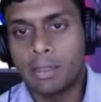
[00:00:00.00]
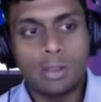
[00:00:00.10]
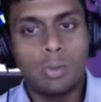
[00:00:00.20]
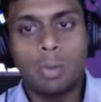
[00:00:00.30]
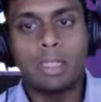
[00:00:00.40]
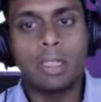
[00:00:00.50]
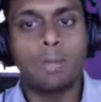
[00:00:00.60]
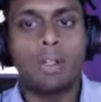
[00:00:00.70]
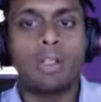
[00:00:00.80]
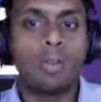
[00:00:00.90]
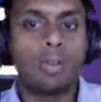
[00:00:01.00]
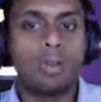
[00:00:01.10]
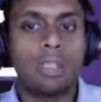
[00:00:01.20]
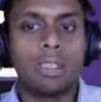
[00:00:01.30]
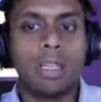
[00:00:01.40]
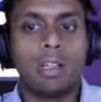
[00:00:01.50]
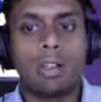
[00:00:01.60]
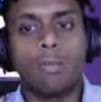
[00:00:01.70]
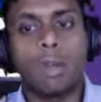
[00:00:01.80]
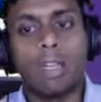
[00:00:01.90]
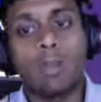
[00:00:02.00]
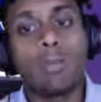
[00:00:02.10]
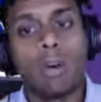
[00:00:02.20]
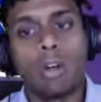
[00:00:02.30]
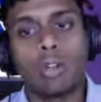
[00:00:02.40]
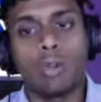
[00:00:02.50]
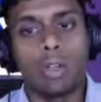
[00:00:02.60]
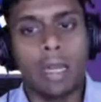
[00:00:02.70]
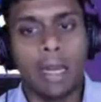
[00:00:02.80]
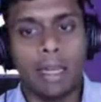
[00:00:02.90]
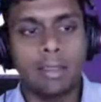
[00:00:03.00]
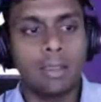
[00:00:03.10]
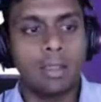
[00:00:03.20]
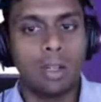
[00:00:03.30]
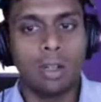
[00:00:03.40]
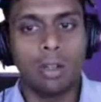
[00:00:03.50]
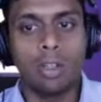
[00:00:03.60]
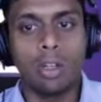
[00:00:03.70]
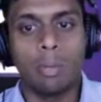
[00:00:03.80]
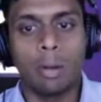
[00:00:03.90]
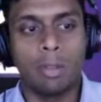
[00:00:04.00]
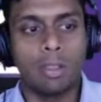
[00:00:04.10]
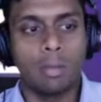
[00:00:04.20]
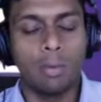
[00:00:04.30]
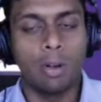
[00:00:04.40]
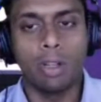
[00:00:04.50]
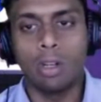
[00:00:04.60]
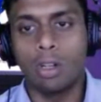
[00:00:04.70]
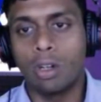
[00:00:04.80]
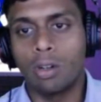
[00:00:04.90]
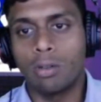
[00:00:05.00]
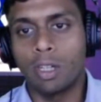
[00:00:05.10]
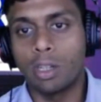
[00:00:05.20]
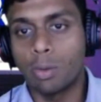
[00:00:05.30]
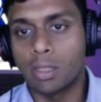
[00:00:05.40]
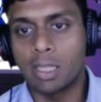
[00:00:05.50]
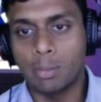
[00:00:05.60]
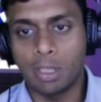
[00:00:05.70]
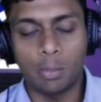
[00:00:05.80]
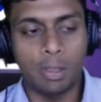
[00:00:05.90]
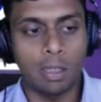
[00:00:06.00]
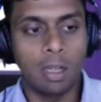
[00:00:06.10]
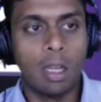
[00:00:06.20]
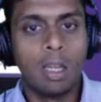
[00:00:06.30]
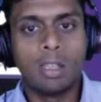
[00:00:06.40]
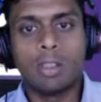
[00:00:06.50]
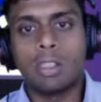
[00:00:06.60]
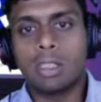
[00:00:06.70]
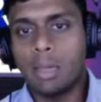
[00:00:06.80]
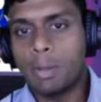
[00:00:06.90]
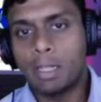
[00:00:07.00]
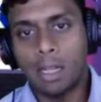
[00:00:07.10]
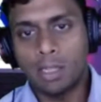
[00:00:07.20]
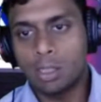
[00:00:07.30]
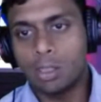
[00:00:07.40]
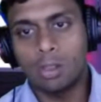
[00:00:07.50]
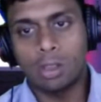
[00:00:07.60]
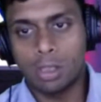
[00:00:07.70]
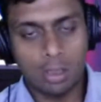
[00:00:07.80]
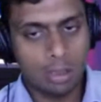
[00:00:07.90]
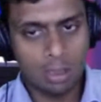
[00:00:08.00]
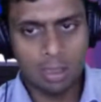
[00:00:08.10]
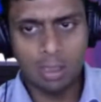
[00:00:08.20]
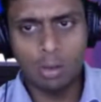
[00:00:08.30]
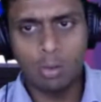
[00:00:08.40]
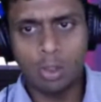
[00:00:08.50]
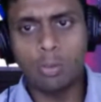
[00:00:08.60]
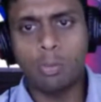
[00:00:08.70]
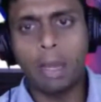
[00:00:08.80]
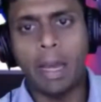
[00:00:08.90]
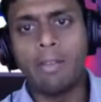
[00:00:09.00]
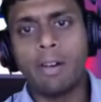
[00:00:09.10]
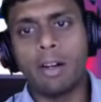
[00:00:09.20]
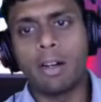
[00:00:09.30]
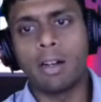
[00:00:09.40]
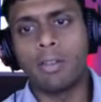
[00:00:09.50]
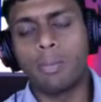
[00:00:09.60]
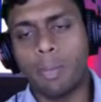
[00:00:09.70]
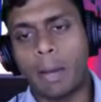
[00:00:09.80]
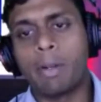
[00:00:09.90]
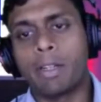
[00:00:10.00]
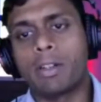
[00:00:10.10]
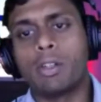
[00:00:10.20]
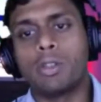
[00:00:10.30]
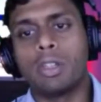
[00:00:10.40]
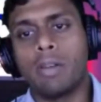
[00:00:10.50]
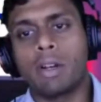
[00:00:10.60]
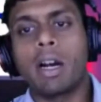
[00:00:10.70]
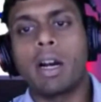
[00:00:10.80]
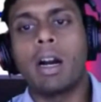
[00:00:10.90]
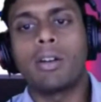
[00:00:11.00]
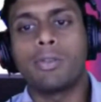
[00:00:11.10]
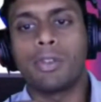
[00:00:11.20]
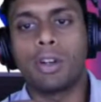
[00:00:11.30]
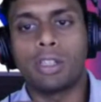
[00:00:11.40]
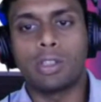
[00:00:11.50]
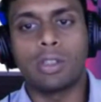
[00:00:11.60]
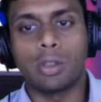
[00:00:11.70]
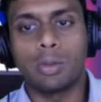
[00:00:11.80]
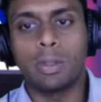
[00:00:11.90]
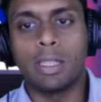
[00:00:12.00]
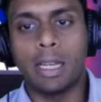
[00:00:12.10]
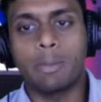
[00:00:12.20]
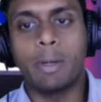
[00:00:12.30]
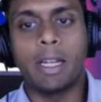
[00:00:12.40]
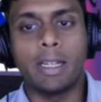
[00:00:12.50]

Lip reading: So it's up to you to decide on when you want to cancel your membership or your renewal subscription. So just keep in touch. You should have a pamphlet, or you should have a card of your insurance with the expiry date.